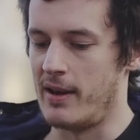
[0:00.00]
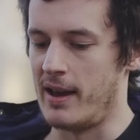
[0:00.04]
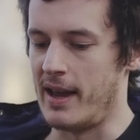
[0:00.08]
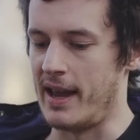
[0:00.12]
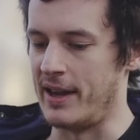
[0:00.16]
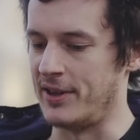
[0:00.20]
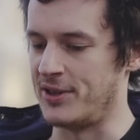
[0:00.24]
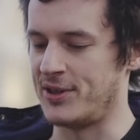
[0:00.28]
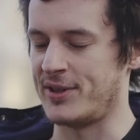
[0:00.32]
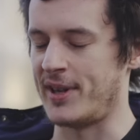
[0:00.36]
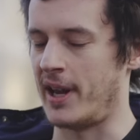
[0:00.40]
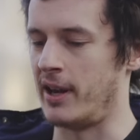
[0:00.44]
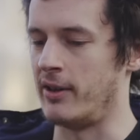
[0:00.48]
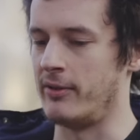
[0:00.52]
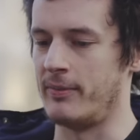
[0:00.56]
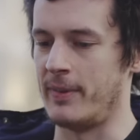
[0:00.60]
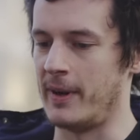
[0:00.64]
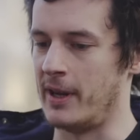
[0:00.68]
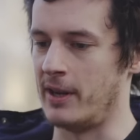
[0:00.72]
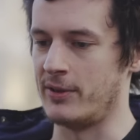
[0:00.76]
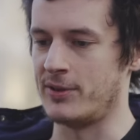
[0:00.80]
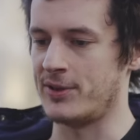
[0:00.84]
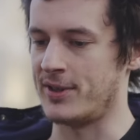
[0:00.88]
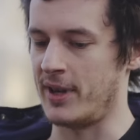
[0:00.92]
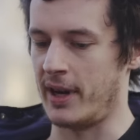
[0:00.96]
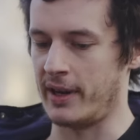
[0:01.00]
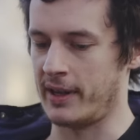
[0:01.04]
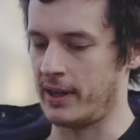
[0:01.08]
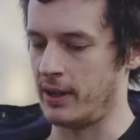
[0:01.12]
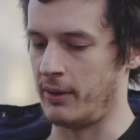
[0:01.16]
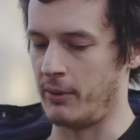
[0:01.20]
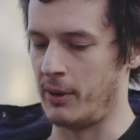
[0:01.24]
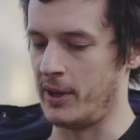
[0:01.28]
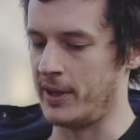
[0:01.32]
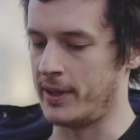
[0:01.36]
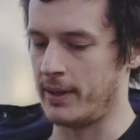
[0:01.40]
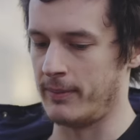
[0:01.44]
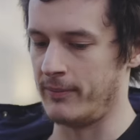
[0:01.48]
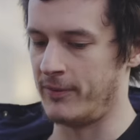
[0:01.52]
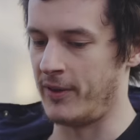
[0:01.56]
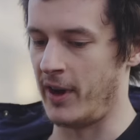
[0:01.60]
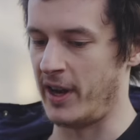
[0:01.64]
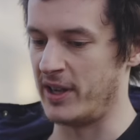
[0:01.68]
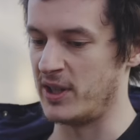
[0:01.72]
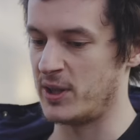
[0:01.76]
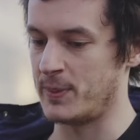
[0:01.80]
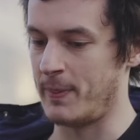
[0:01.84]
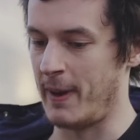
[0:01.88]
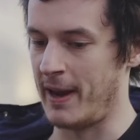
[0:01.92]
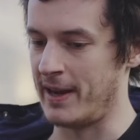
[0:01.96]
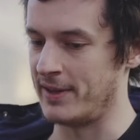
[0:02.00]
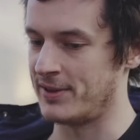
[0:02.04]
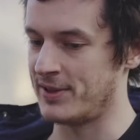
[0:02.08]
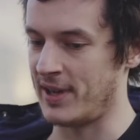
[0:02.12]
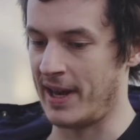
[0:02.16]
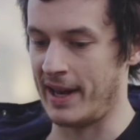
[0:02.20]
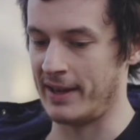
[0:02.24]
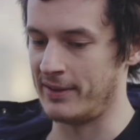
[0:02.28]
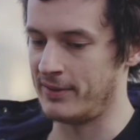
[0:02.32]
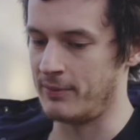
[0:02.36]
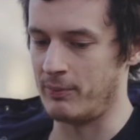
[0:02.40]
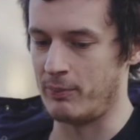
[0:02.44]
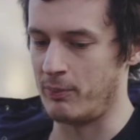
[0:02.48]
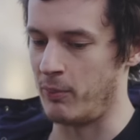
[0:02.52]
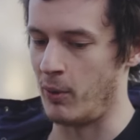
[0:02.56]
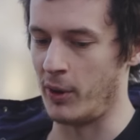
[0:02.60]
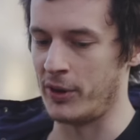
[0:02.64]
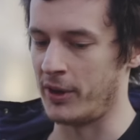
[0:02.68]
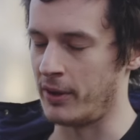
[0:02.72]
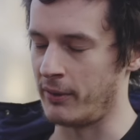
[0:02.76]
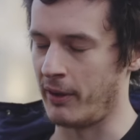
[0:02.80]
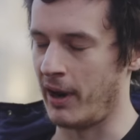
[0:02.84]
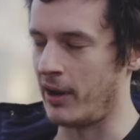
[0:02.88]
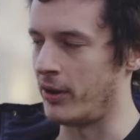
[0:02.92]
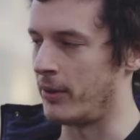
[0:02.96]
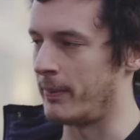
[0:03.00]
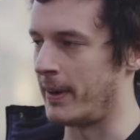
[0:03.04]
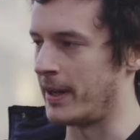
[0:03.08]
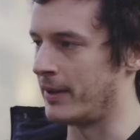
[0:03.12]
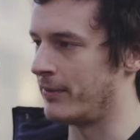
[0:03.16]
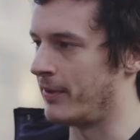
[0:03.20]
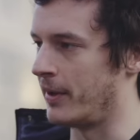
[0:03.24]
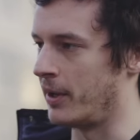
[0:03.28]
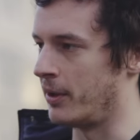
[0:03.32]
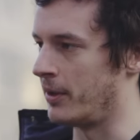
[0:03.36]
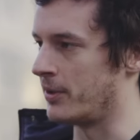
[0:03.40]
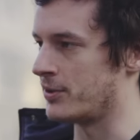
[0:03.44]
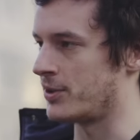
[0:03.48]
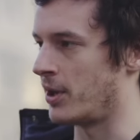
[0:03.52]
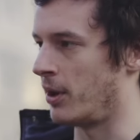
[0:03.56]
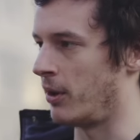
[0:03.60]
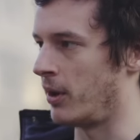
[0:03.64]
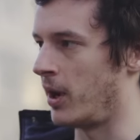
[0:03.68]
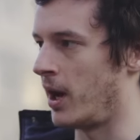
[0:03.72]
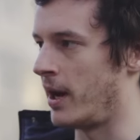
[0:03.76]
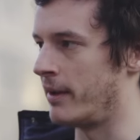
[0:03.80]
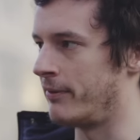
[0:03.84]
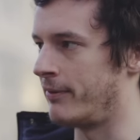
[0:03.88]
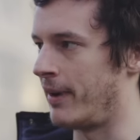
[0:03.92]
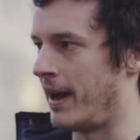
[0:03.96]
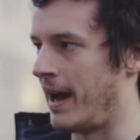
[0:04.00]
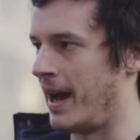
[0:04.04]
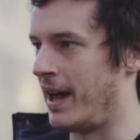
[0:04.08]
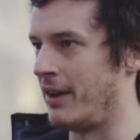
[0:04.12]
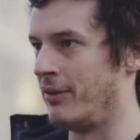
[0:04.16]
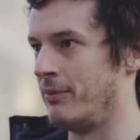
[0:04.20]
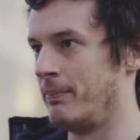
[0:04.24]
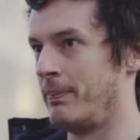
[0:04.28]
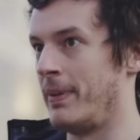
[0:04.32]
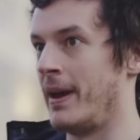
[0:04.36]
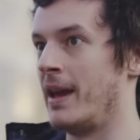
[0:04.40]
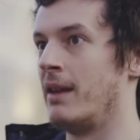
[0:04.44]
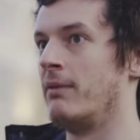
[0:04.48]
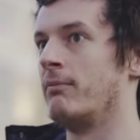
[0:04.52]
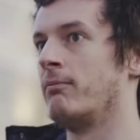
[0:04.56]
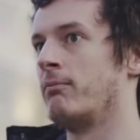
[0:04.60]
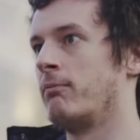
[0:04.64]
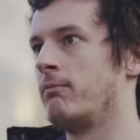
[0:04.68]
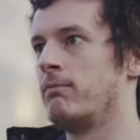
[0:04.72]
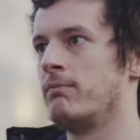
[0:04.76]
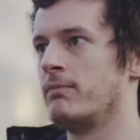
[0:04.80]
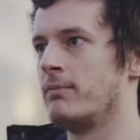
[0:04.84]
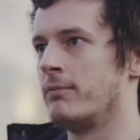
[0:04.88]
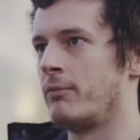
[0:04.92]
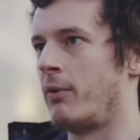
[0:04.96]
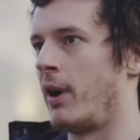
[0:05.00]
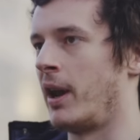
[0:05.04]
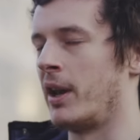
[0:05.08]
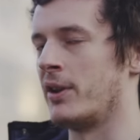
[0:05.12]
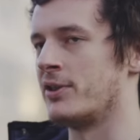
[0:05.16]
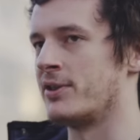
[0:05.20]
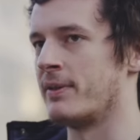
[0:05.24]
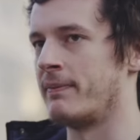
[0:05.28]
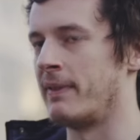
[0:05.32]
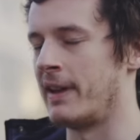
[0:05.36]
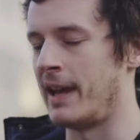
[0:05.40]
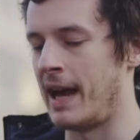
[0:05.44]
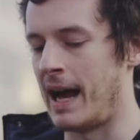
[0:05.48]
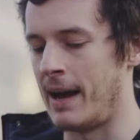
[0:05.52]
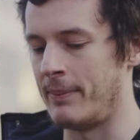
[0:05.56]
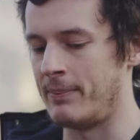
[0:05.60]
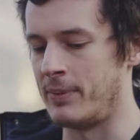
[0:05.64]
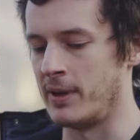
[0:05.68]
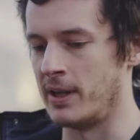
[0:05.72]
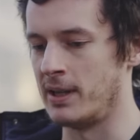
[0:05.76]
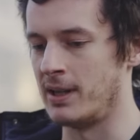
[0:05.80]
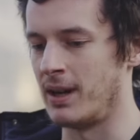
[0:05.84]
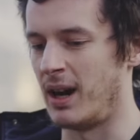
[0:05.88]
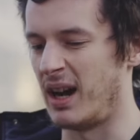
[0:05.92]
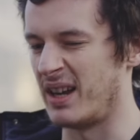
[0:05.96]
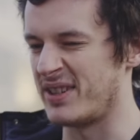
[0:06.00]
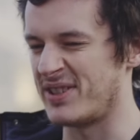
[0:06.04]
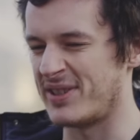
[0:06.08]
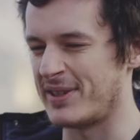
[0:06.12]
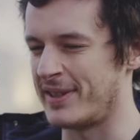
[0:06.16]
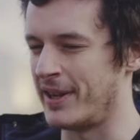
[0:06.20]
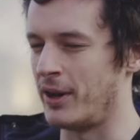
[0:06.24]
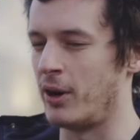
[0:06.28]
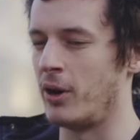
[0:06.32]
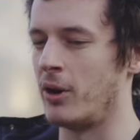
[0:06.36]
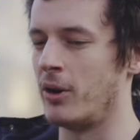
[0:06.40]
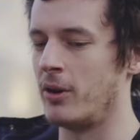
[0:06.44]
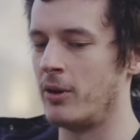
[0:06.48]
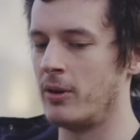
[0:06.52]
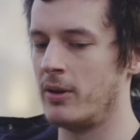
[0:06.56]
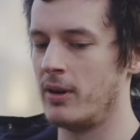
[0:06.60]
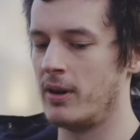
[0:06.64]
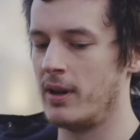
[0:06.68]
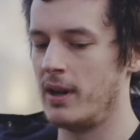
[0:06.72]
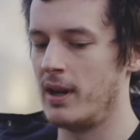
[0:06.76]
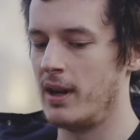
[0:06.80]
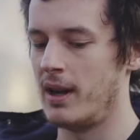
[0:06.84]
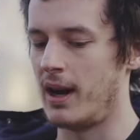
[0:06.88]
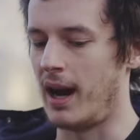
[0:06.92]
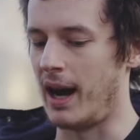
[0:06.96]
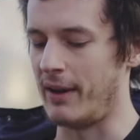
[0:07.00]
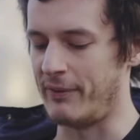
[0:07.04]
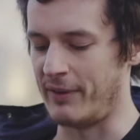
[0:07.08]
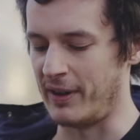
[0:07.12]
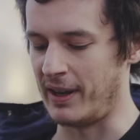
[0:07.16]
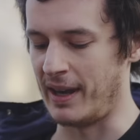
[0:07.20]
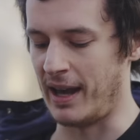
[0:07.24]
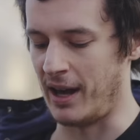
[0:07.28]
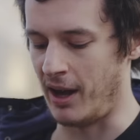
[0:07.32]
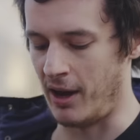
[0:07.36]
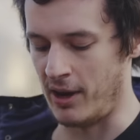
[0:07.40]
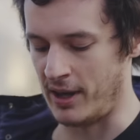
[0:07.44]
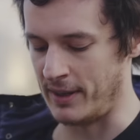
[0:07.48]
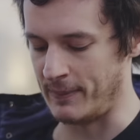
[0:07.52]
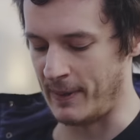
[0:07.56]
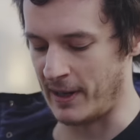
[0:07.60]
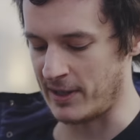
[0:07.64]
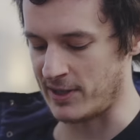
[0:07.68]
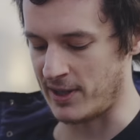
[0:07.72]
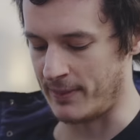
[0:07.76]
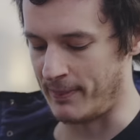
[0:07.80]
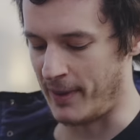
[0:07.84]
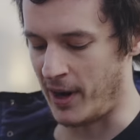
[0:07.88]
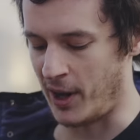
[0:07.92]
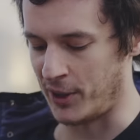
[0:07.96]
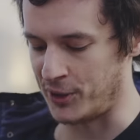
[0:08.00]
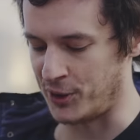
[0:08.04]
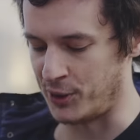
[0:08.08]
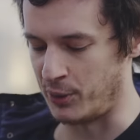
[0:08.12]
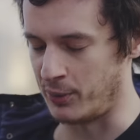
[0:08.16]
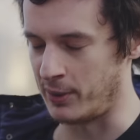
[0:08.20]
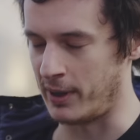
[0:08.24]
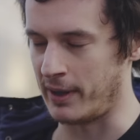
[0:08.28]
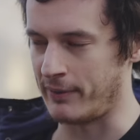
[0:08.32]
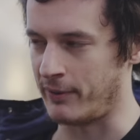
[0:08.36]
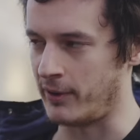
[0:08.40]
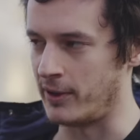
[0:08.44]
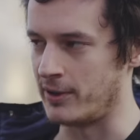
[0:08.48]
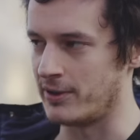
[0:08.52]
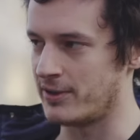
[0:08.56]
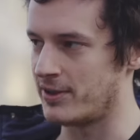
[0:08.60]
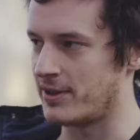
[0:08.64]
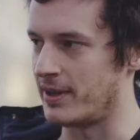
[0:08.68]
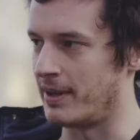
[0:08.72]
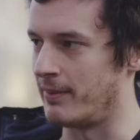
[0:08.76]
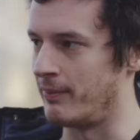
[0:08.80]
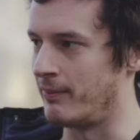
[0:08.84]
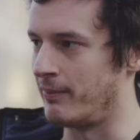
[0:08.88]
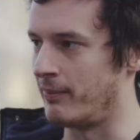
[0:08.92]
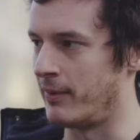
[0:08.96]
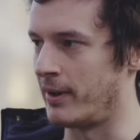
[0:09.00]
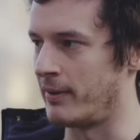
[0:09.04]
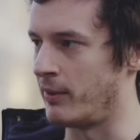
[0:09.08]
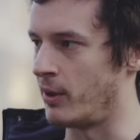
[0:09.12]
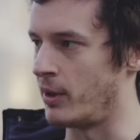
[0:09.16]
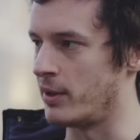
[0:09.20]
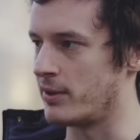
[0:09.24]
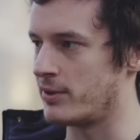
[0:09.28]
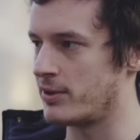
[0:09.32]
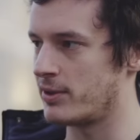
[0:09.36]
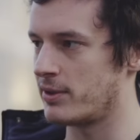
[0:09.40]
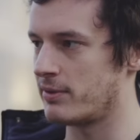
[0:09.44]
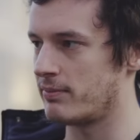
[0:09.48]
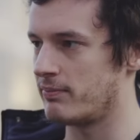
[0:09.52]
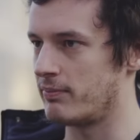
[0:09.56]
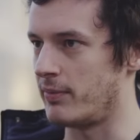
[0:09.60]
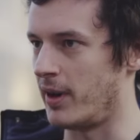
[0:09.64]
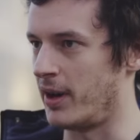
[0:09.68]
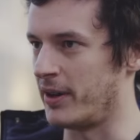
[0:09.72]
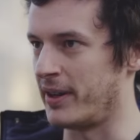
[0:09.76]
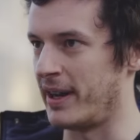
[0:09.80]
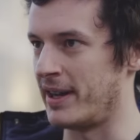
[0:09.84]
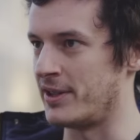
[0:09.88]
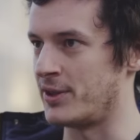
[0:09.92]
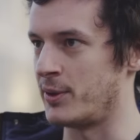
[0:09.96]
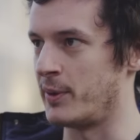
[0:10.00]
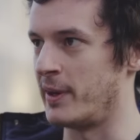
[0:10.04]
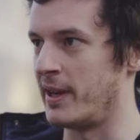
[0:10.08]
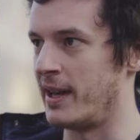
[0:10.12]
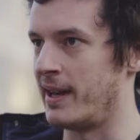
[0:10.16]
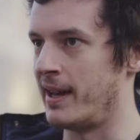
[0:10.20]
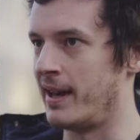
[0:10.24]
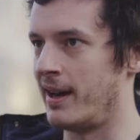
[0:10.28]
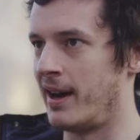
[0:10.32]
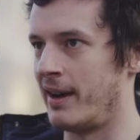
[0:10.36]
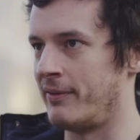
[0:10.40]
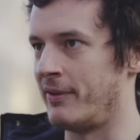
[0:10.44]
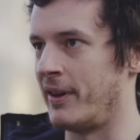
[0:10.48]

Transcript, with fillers: instead of being stuck in a really confined space, had wandered around the big field this whole life and been relatively happy. I still, I think that only makes a marginal difference in whether it's okay to eat it. I